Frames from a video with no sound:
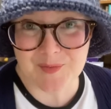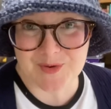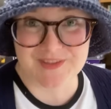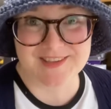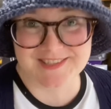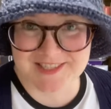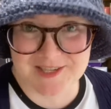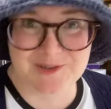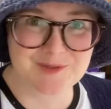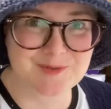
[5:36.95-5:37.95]
more things to
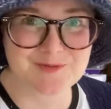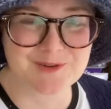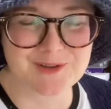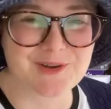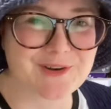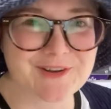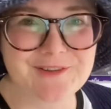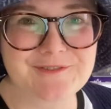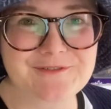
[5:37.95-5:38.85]
tell you before you go.